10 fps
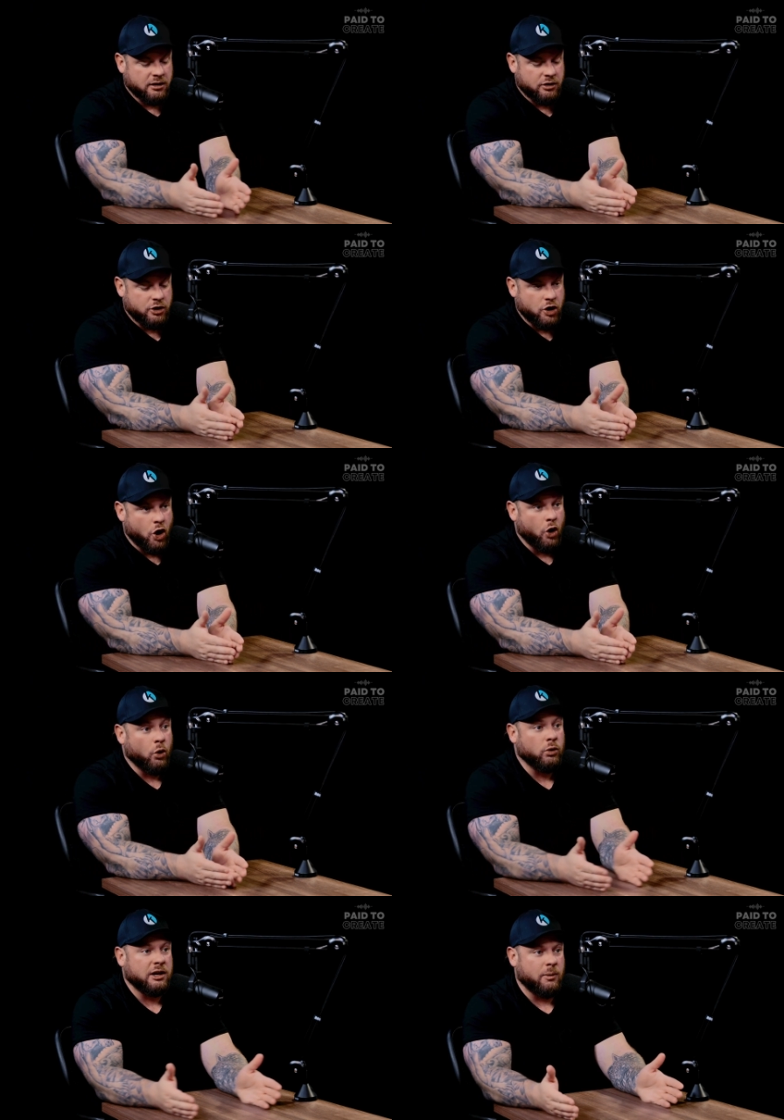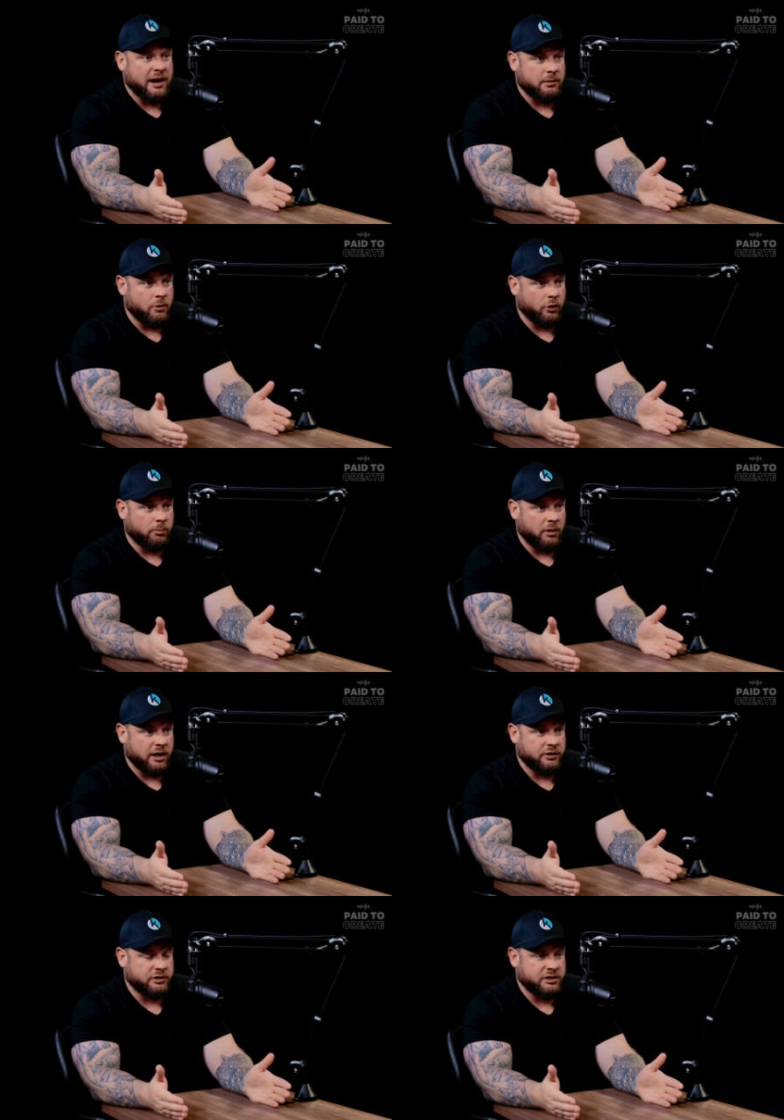The only way to
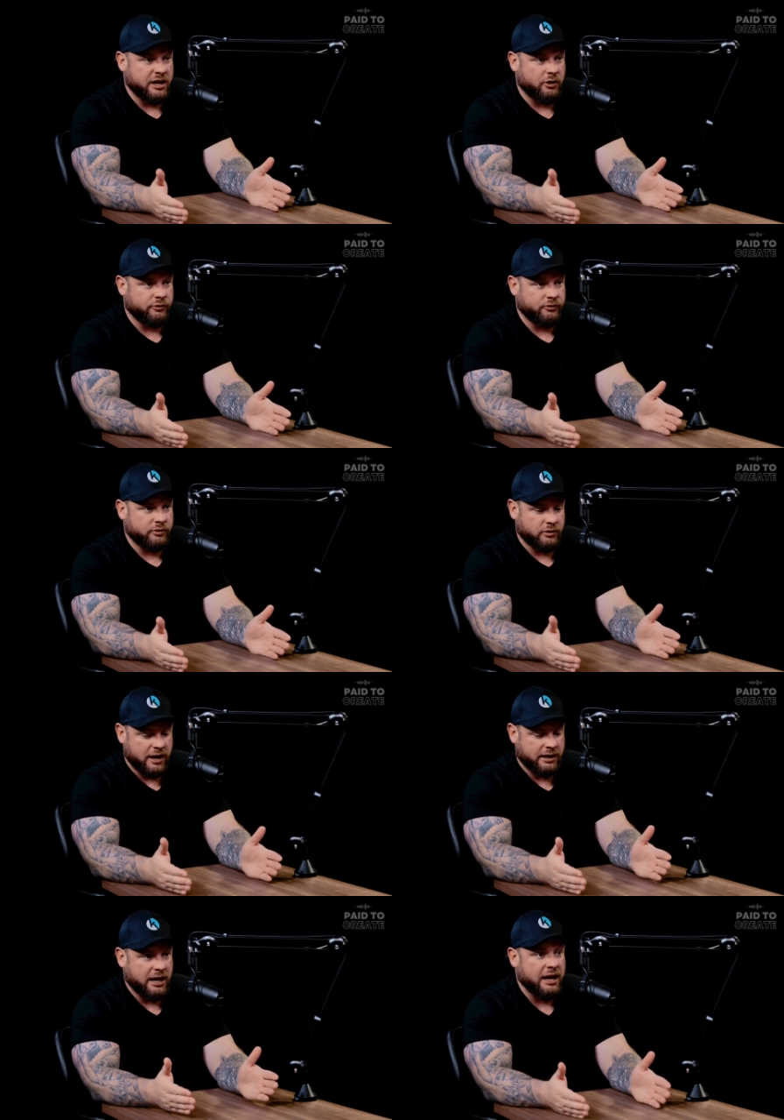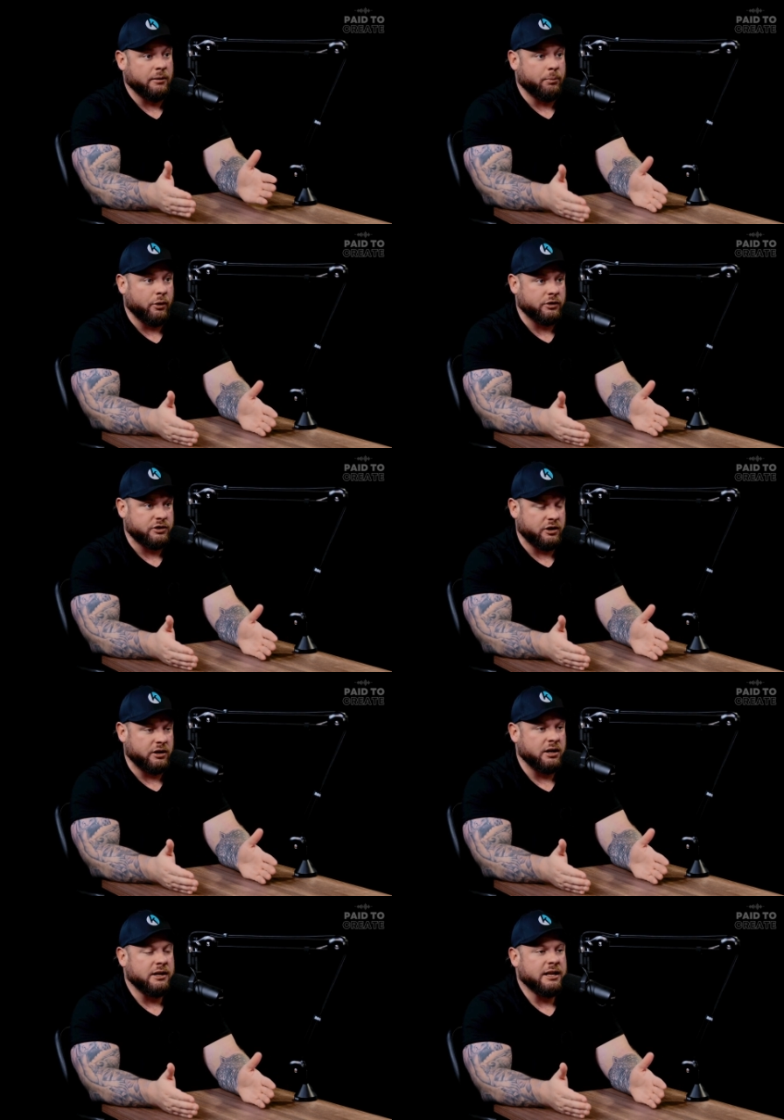multiply yourself like in
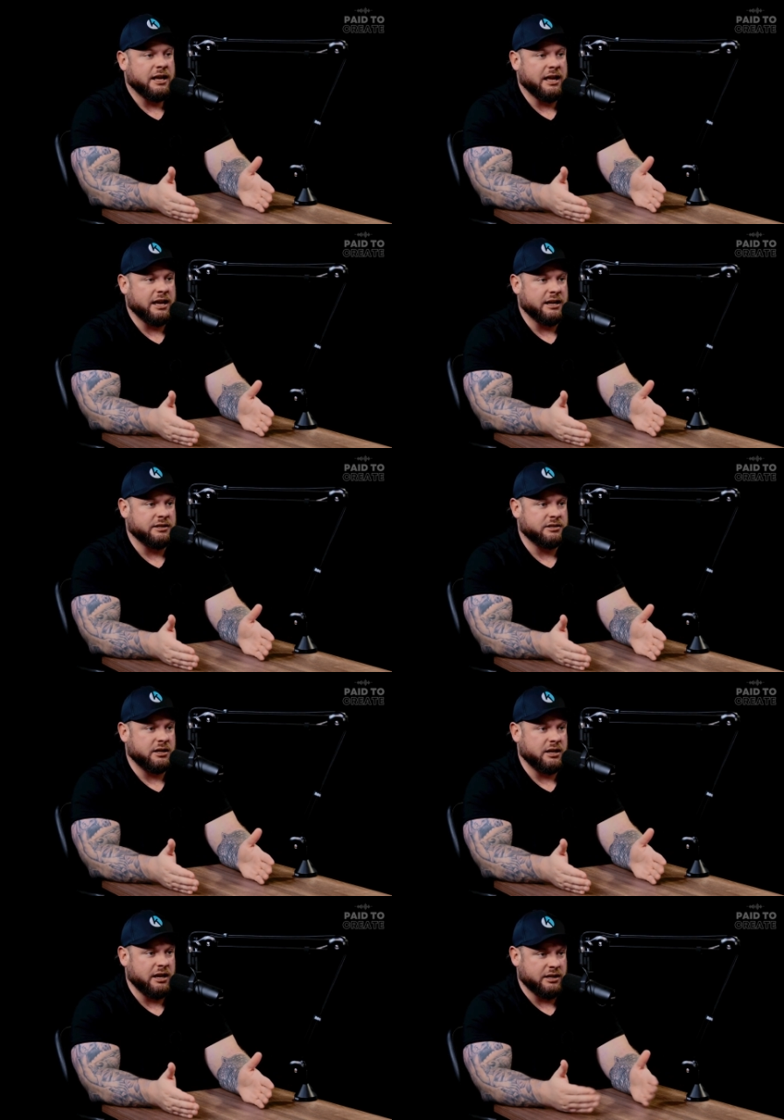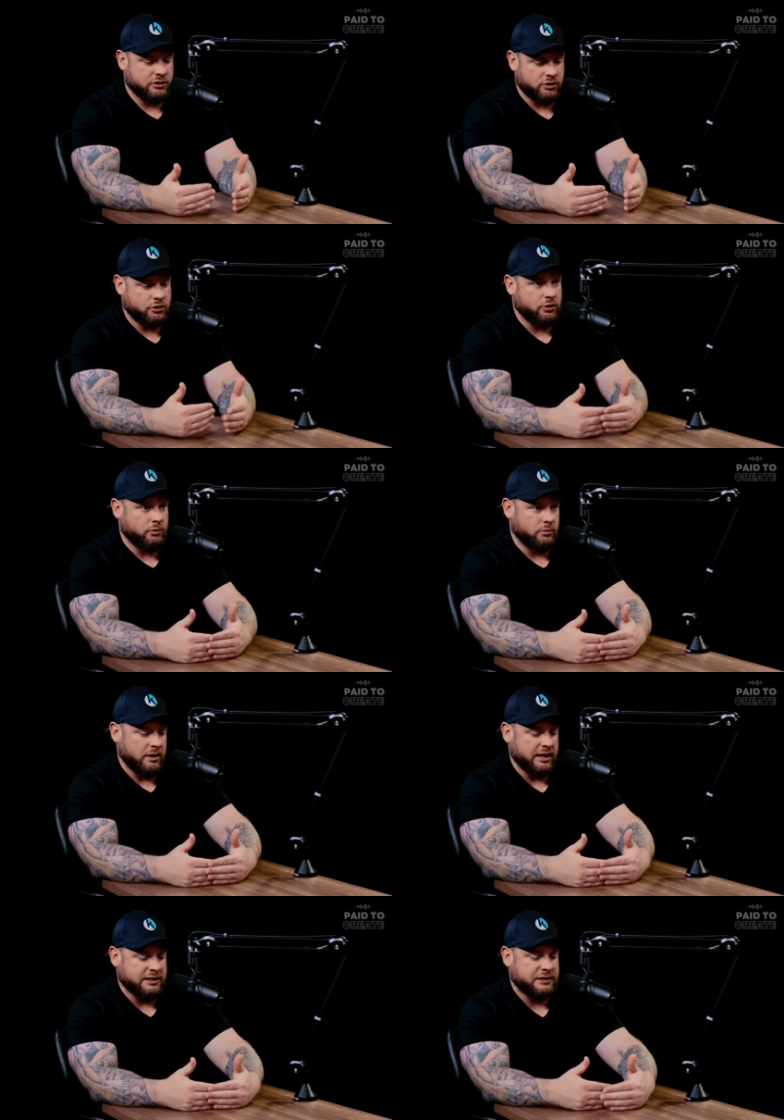person is is to
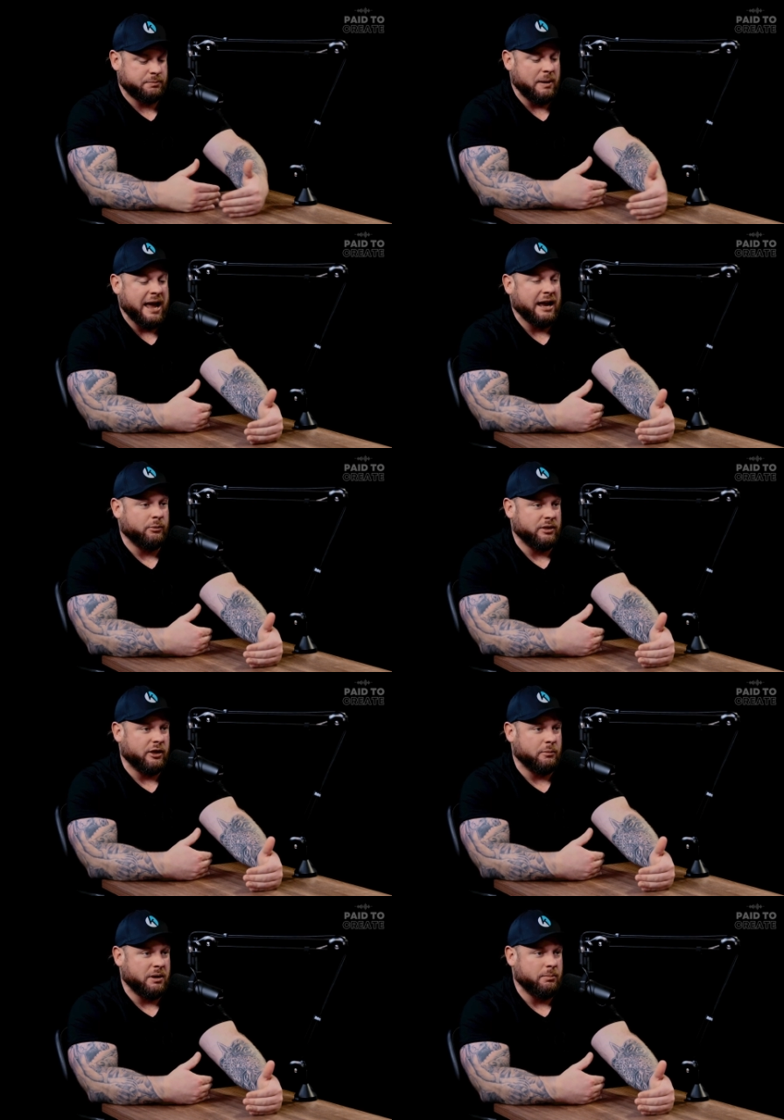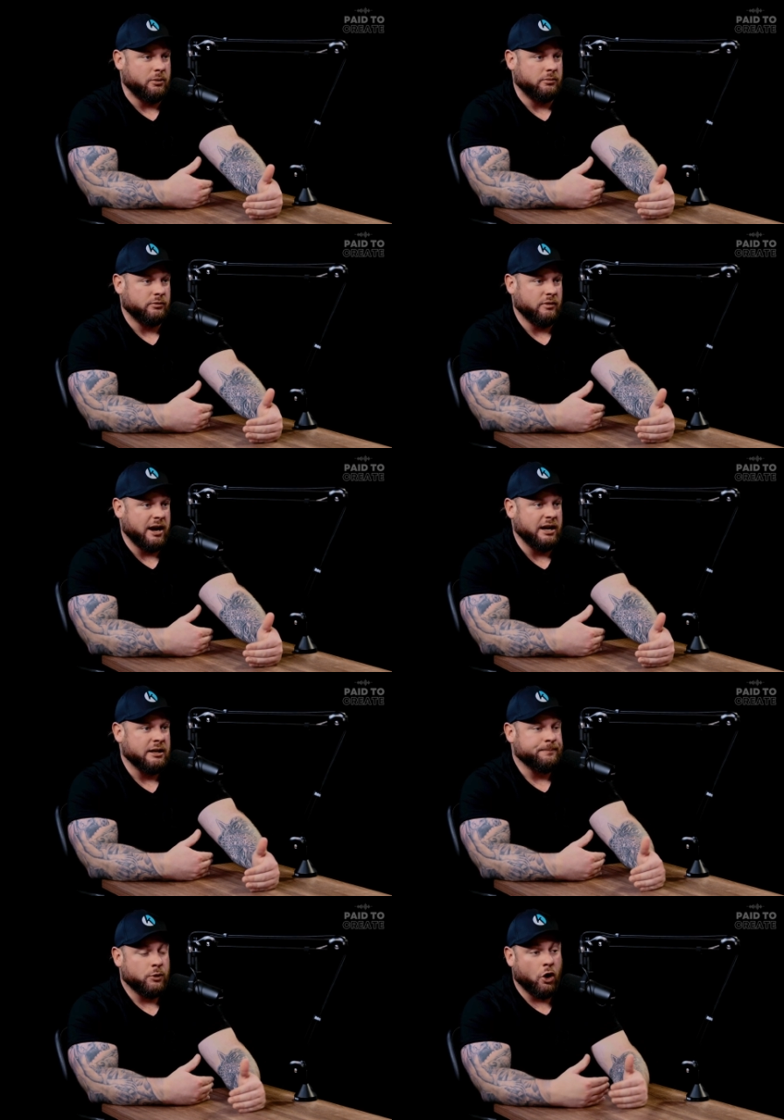expand with other people, right?
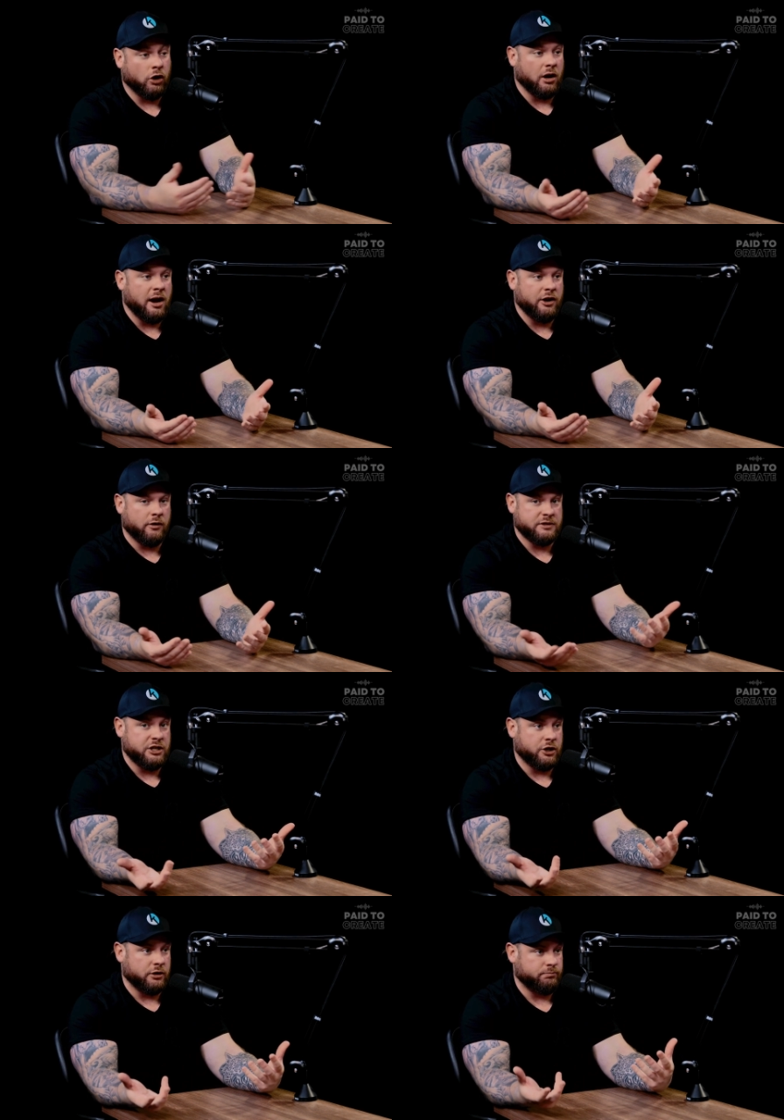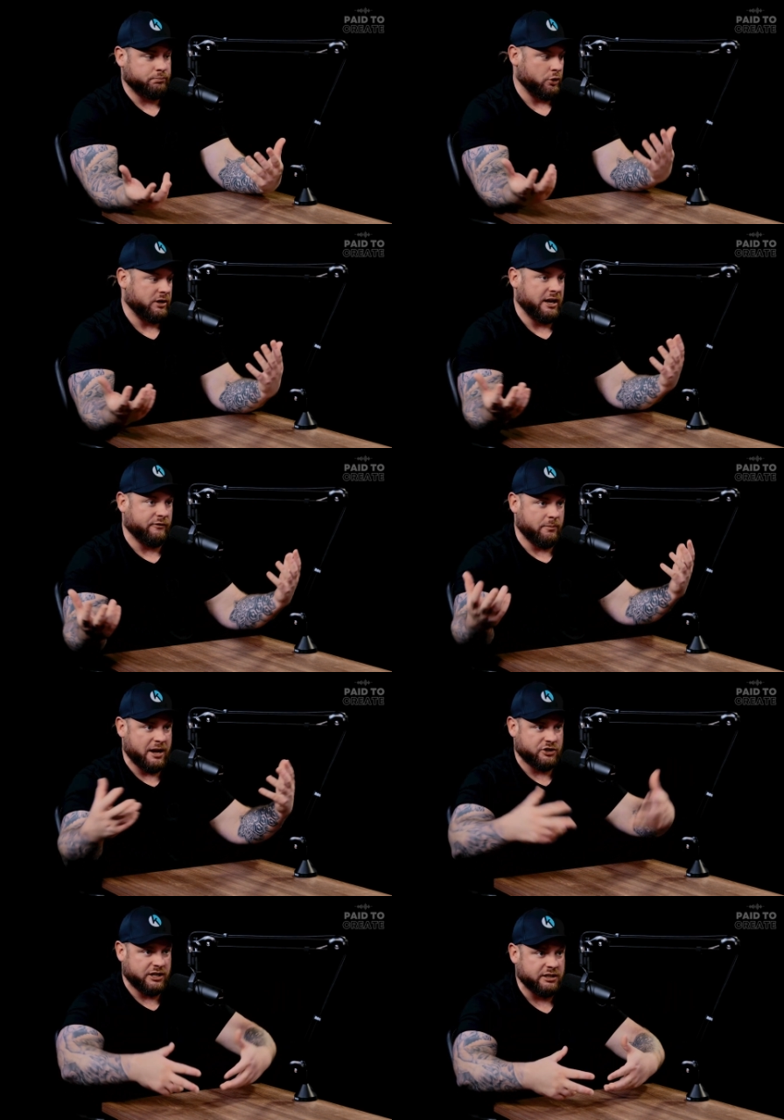Online, obviously, you can put the
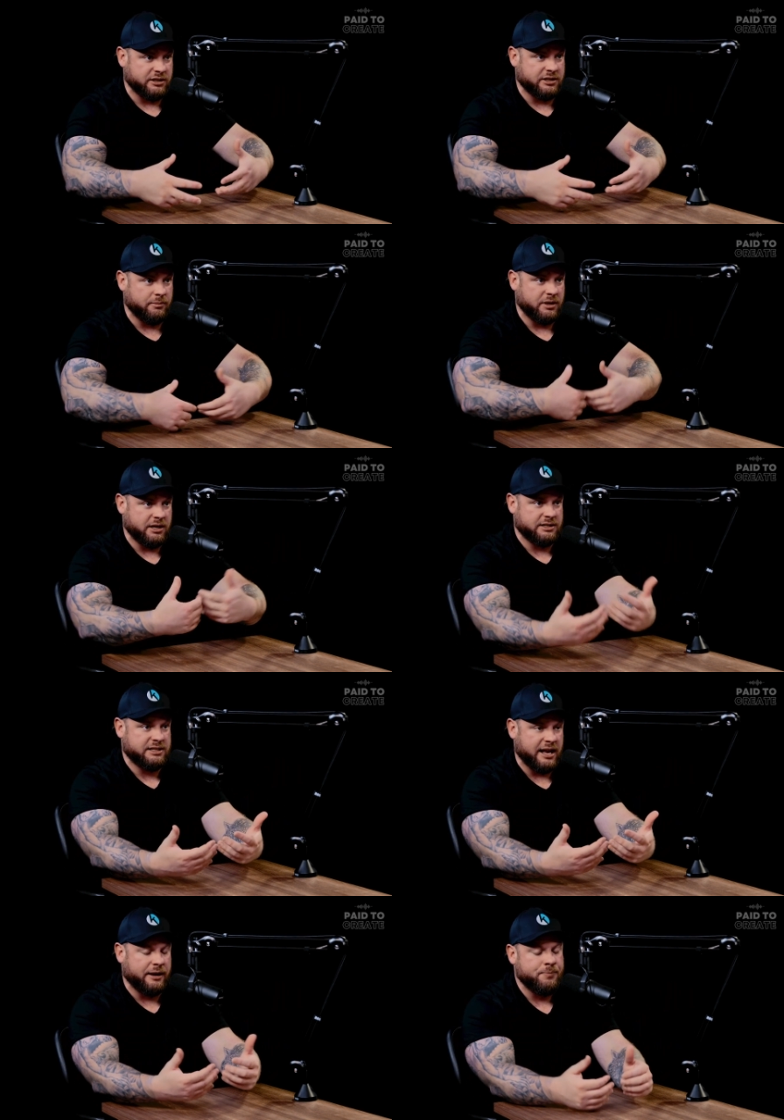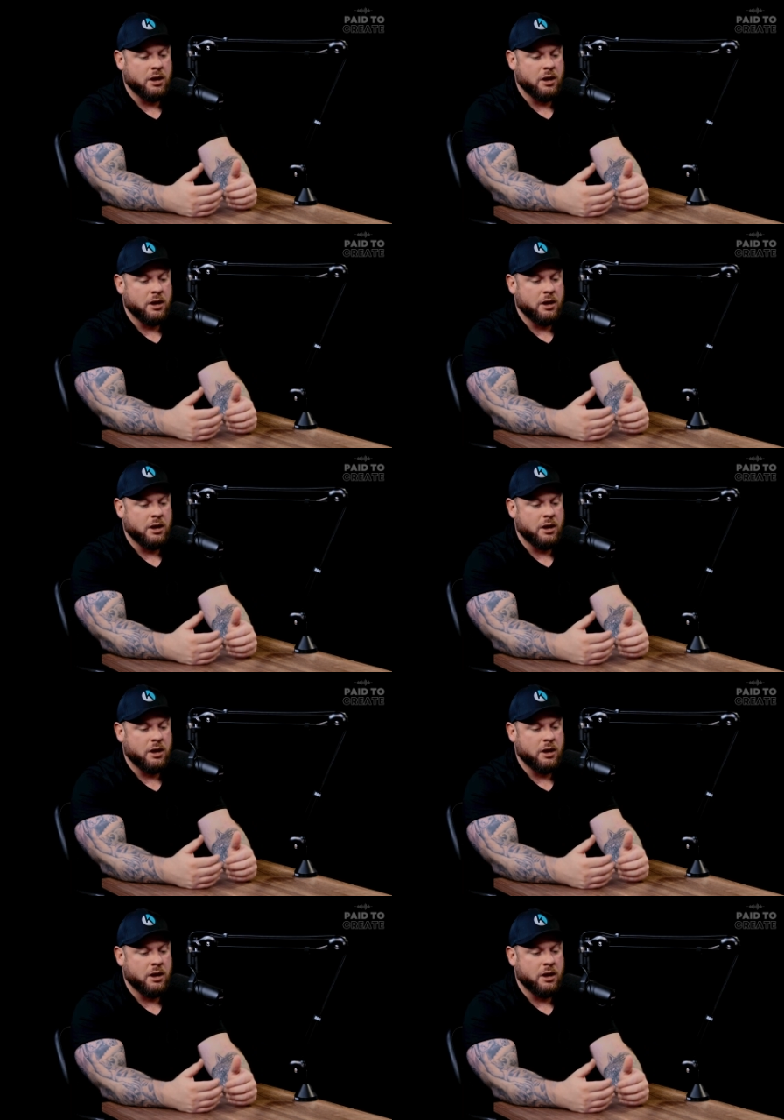information into something and sell it.